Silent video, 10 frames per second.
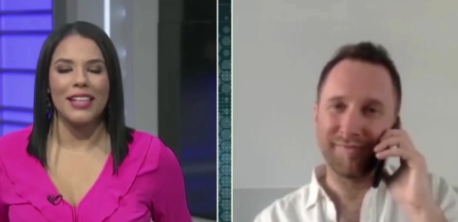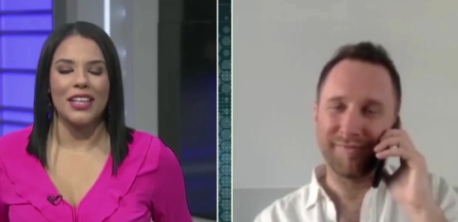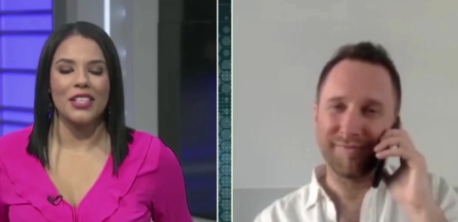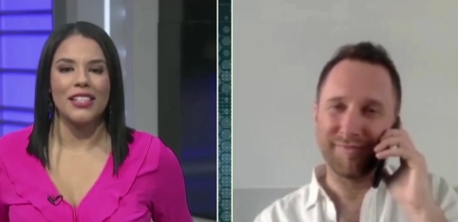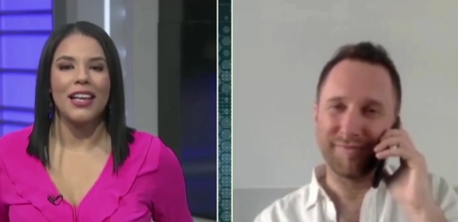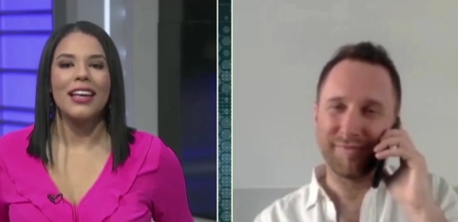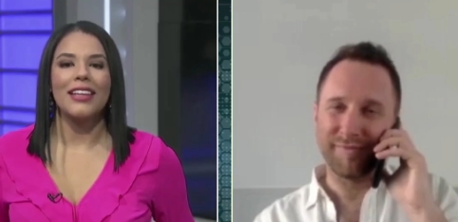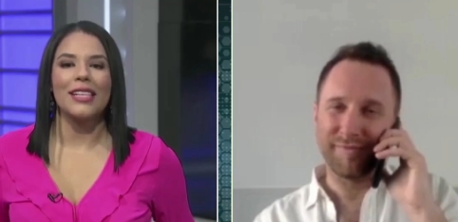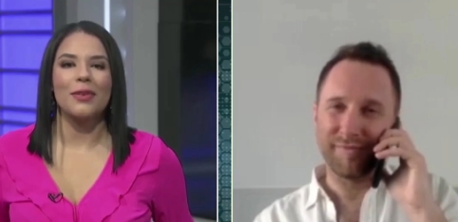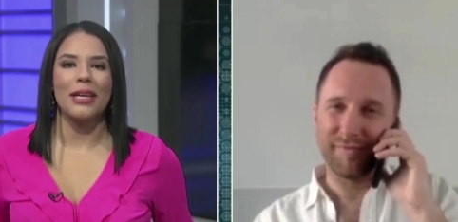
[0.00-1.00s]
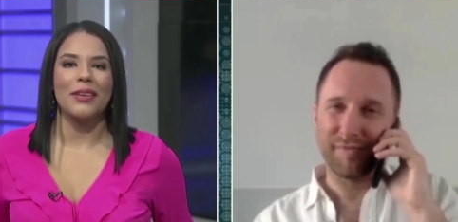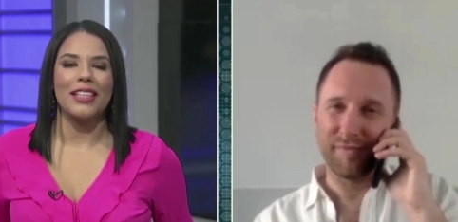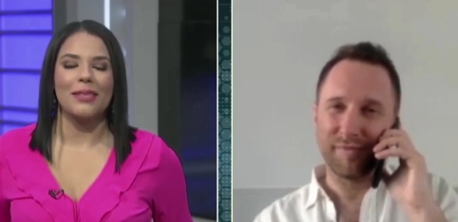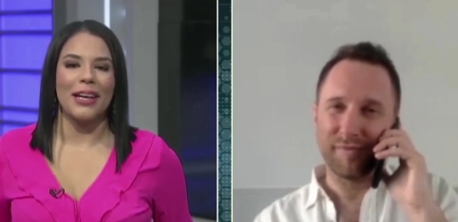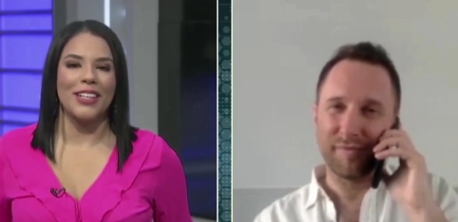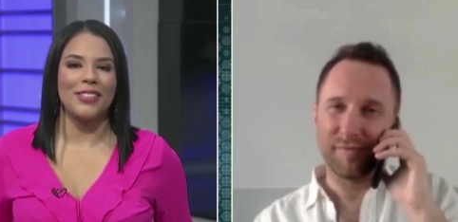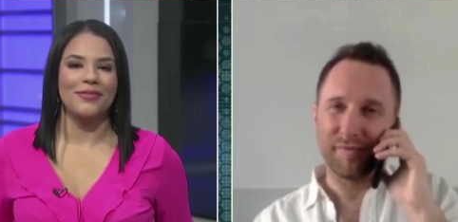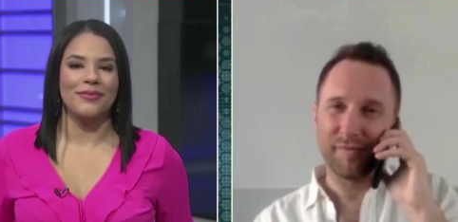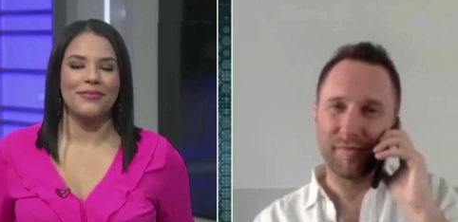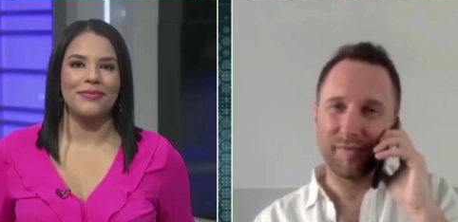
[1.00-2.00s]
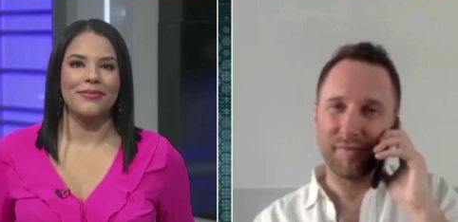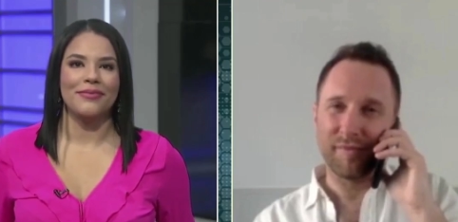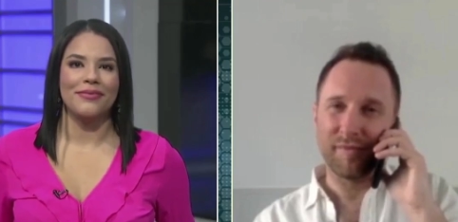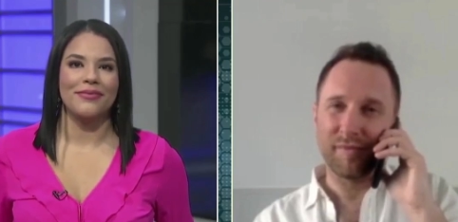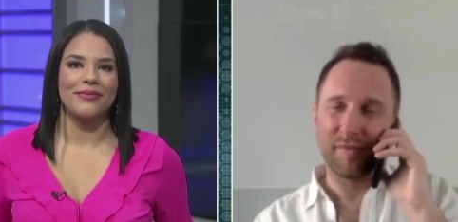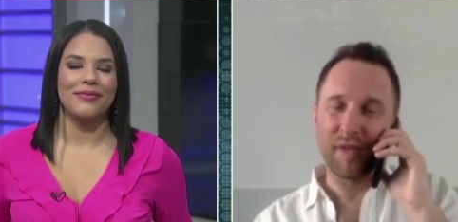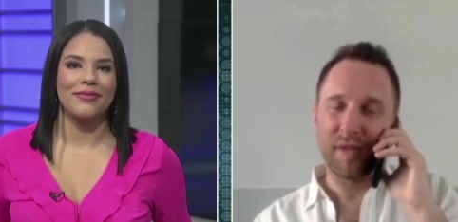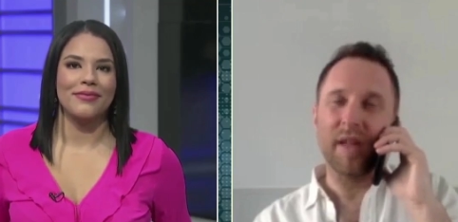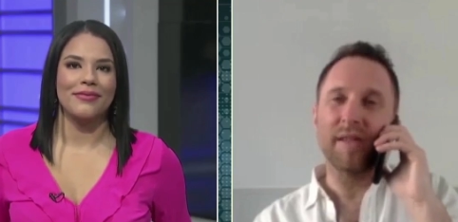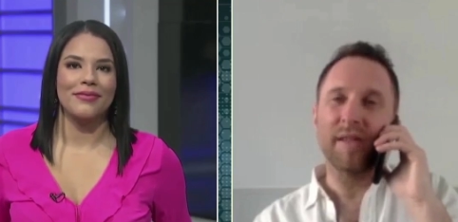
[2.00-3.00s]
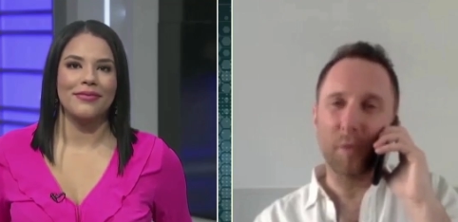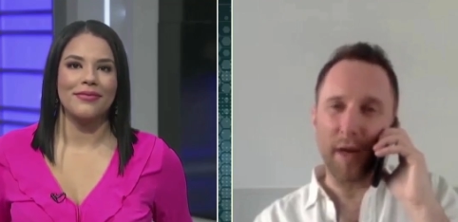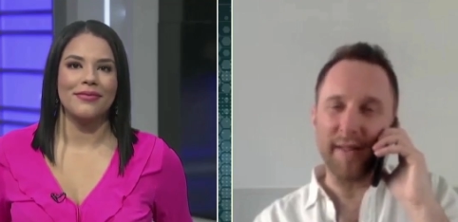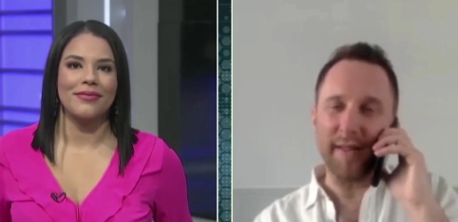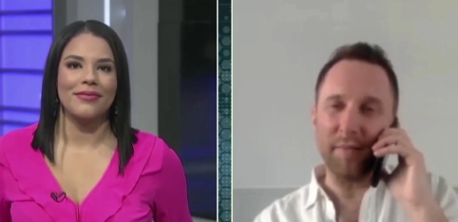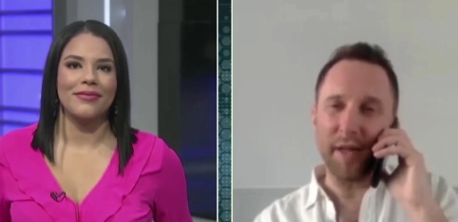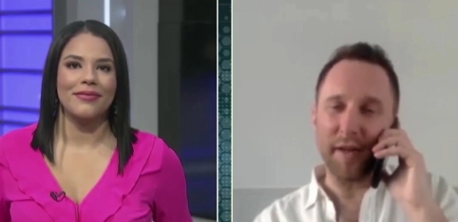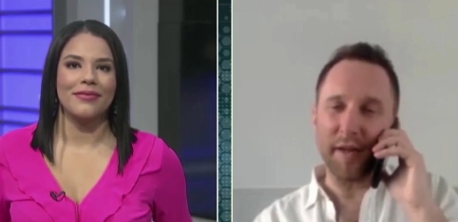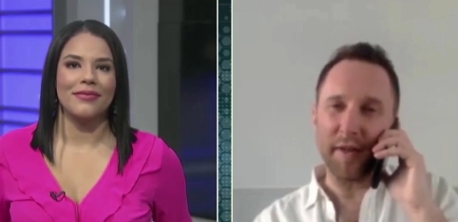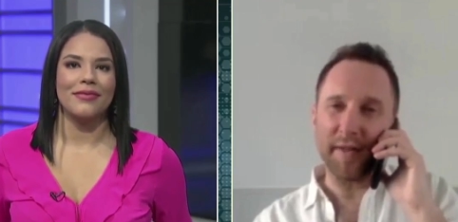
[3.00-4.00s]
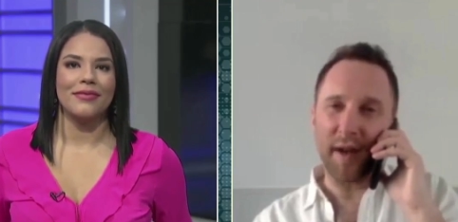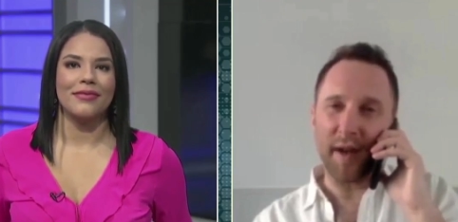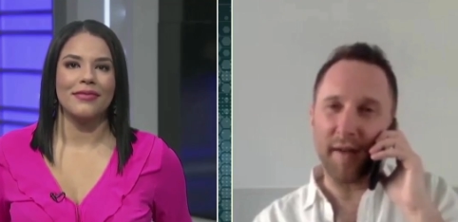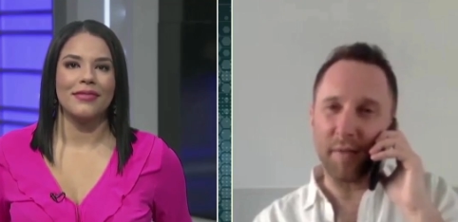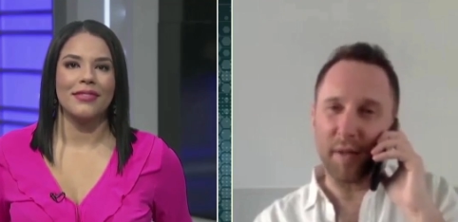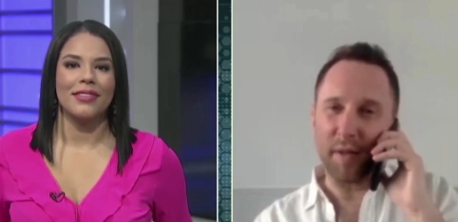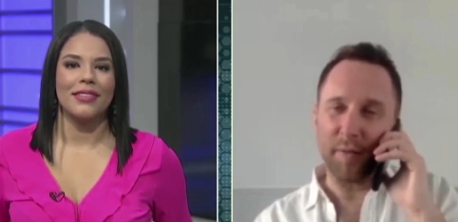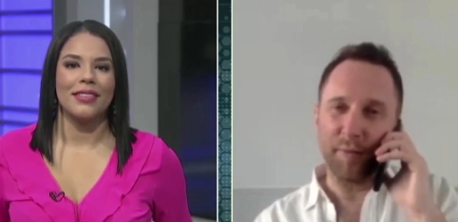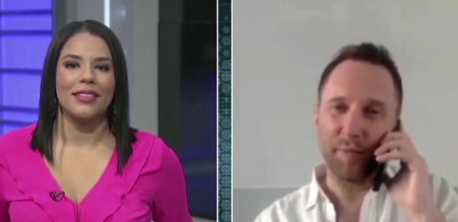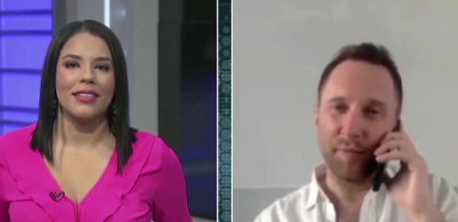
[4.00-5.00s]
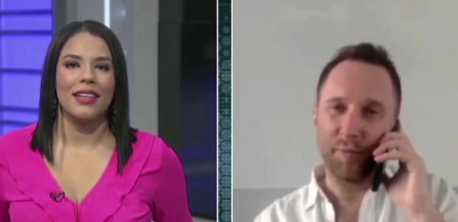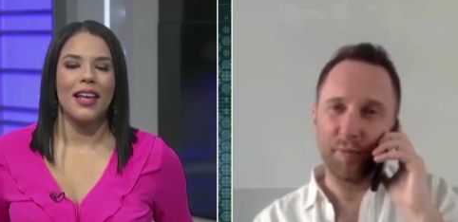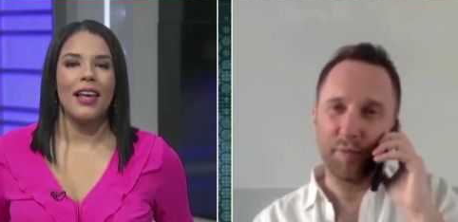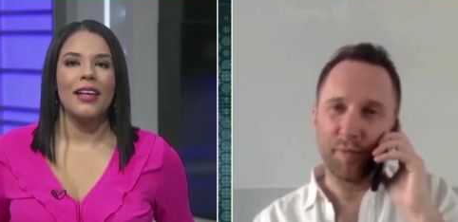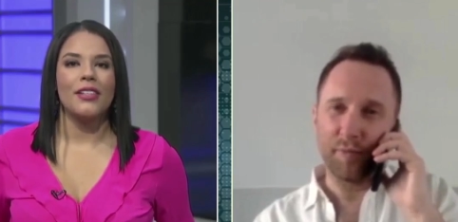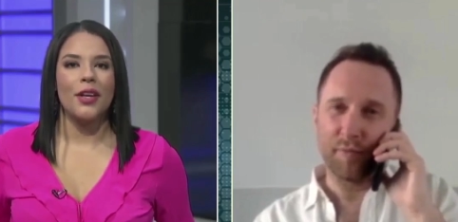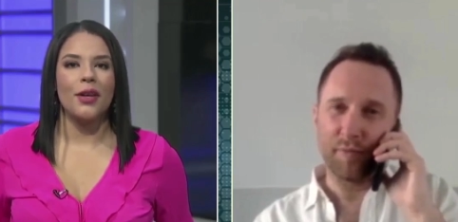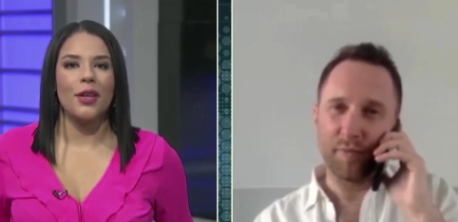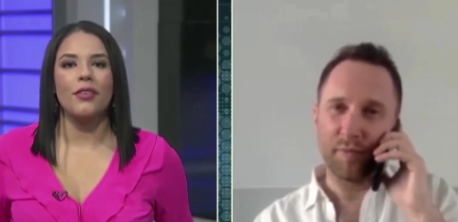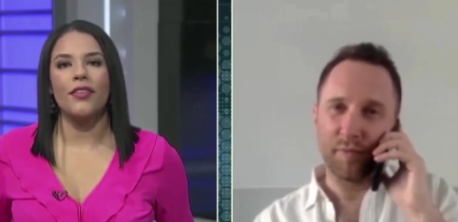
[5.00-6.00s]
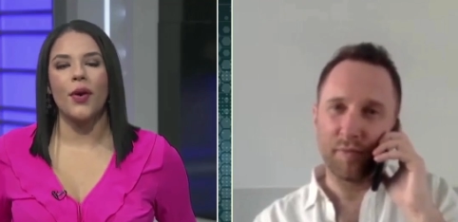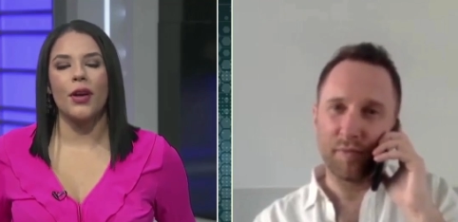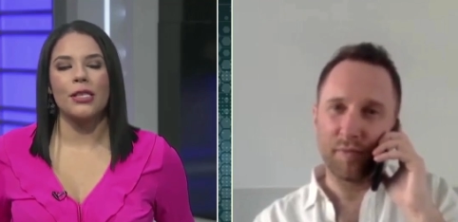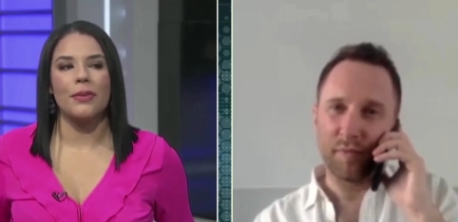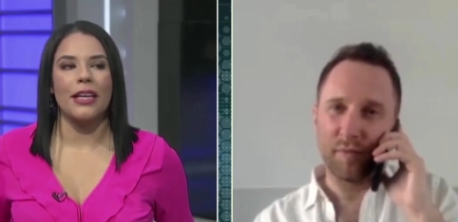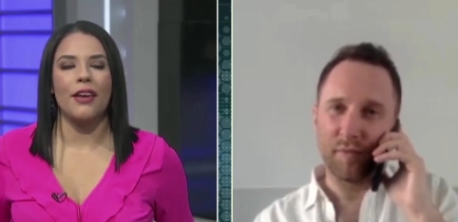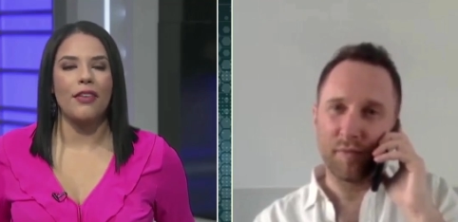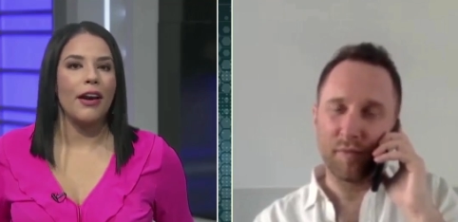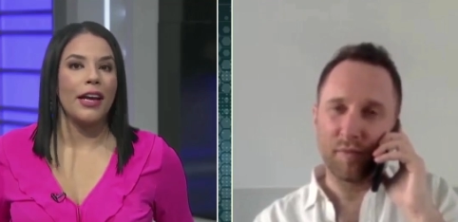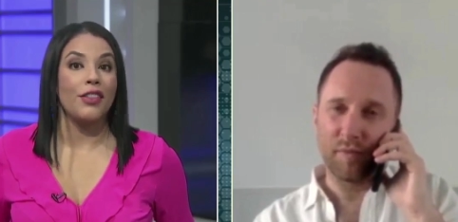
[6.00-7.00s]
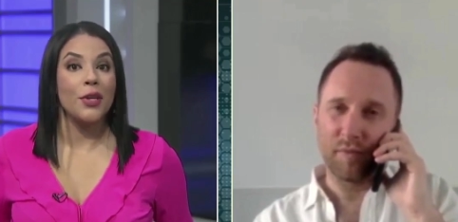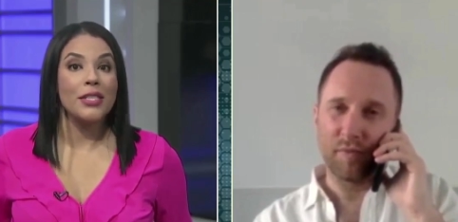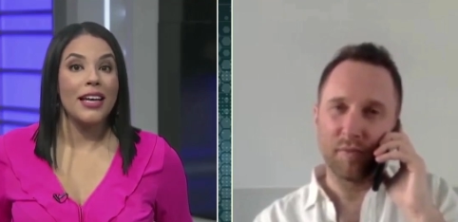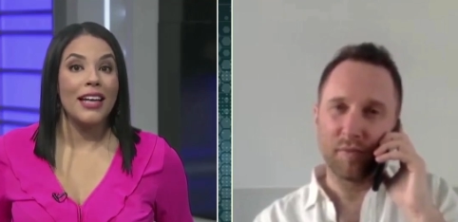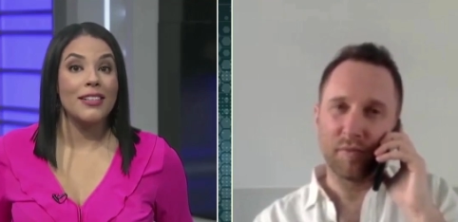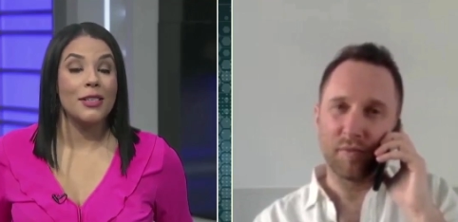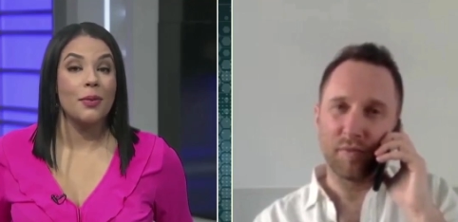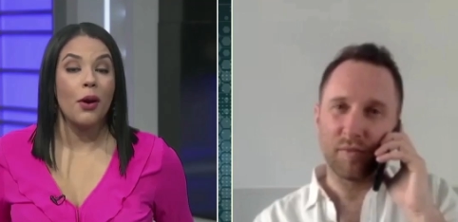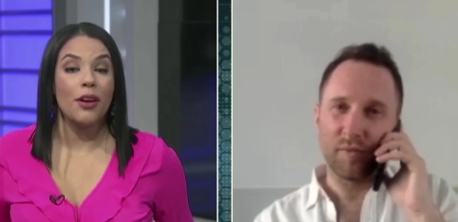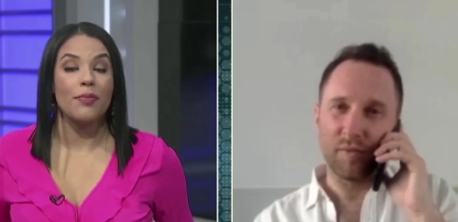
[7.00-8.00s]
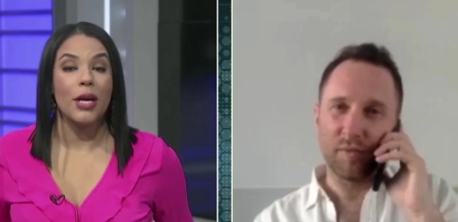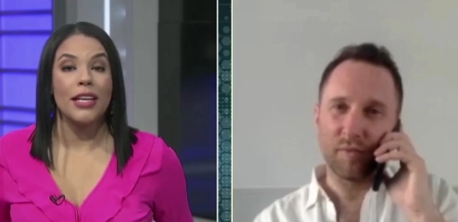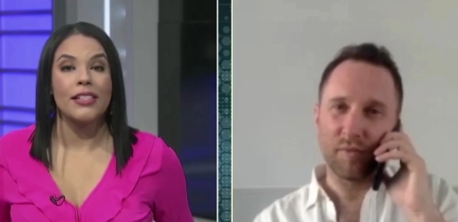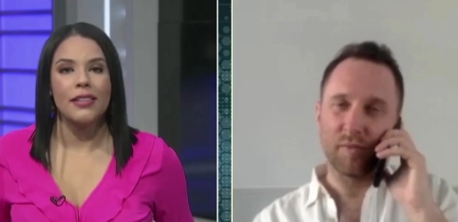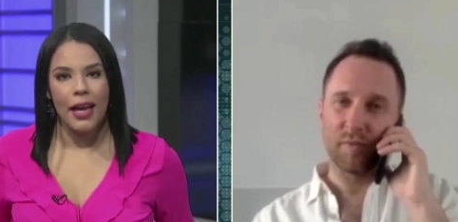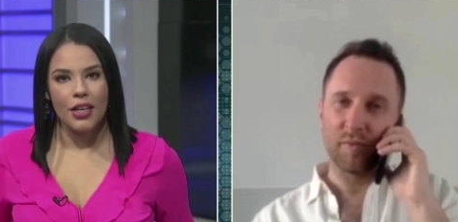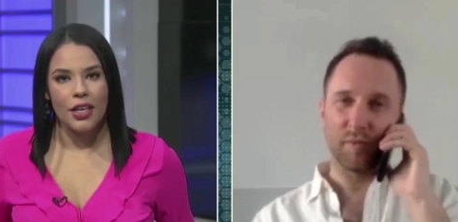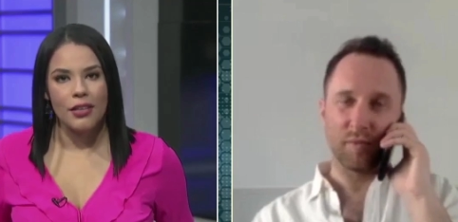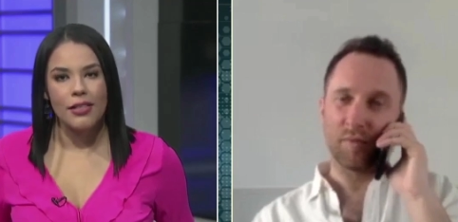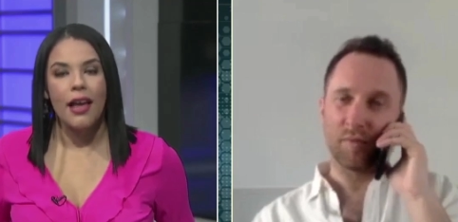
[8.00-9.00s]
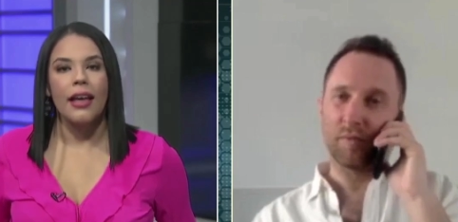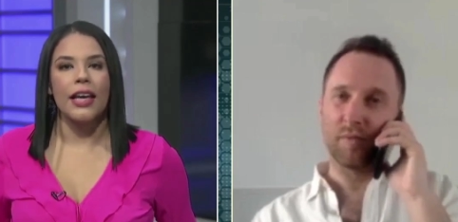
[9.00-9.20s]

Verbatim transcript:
Speaker 1: Los Angeles. Thanks for being with us, Michael.
Speaker 2: It's great to be here. Thanks for having me.
Speaker 1: So, you've, of course, been a very enthusiastic supporter of Bernie Sanders.